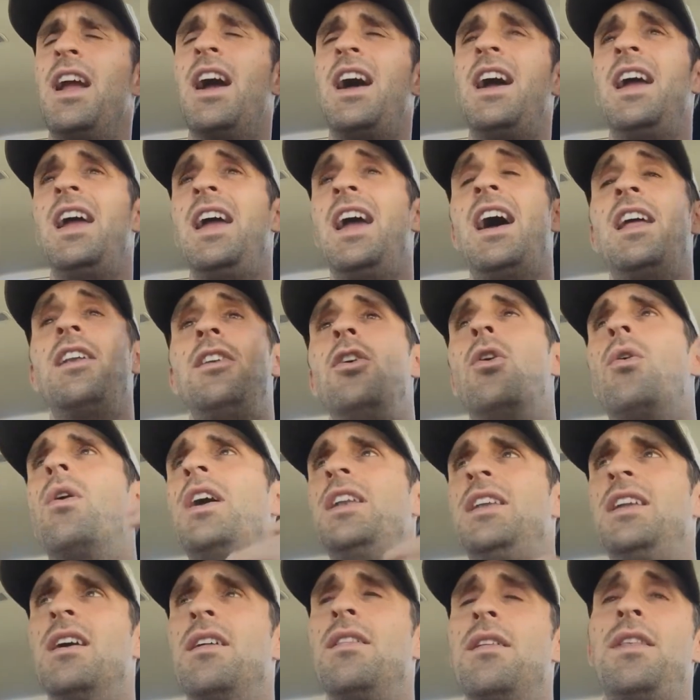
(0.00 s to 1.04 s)
I had no
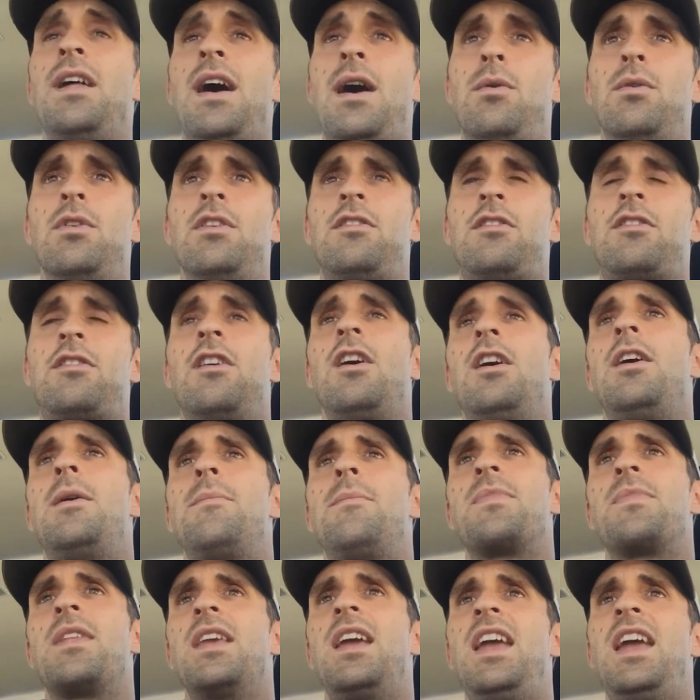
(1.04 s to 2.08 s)
idea that that was
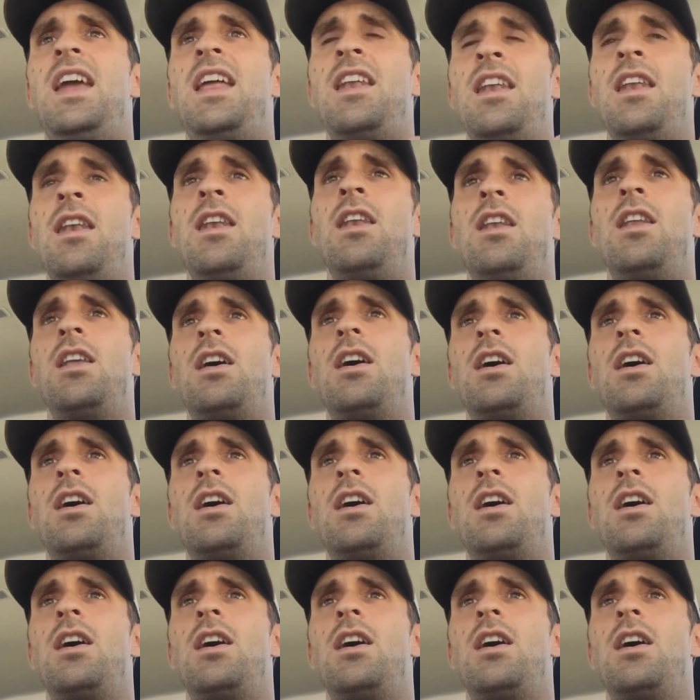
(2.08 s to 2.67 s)
in